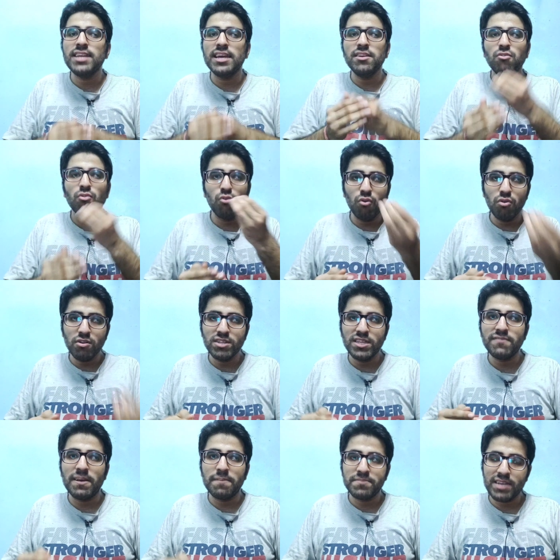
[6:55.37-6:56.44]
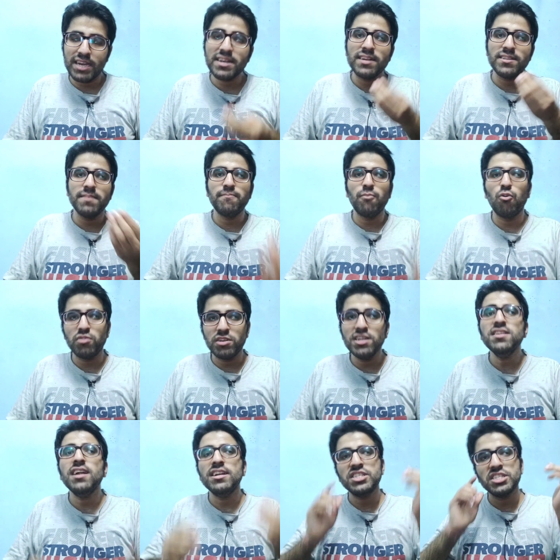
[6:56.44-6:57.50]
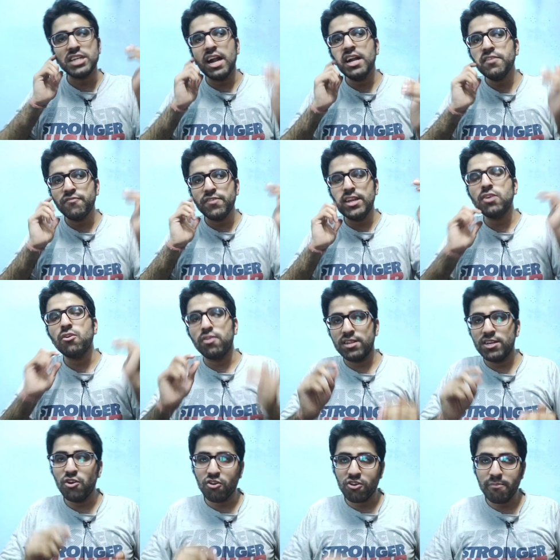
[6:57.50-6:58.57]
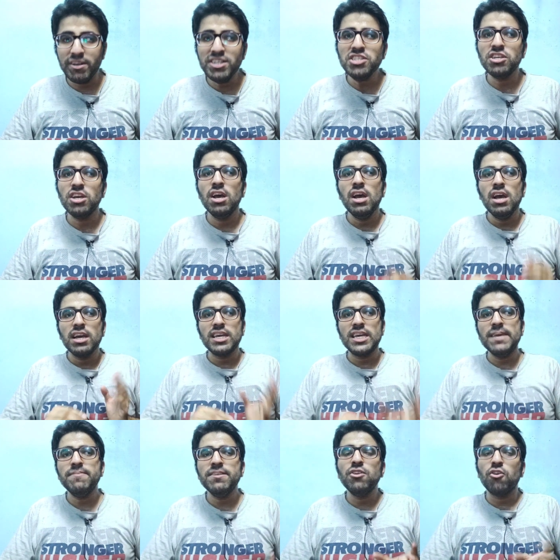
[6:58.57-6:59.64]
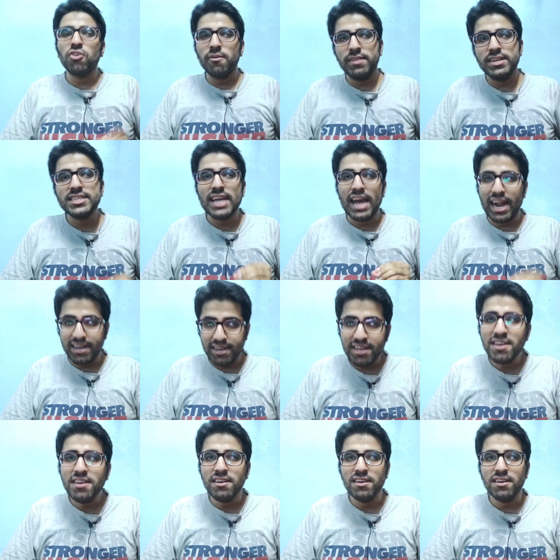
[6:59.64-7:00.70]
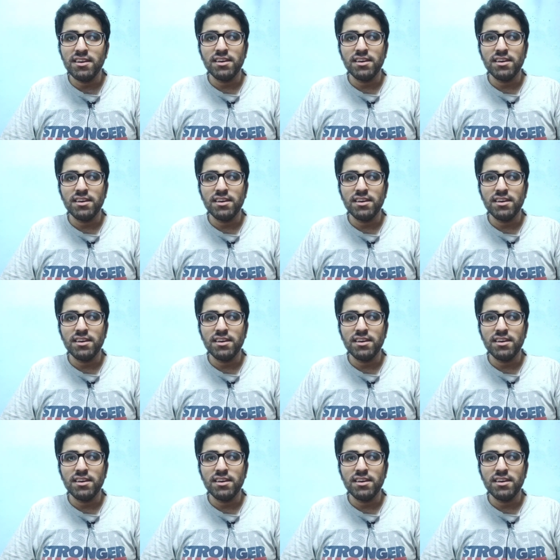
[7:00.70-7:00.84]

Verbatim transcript: Then you go to the website and the portal and start filling all the documents. Keep the documents handy.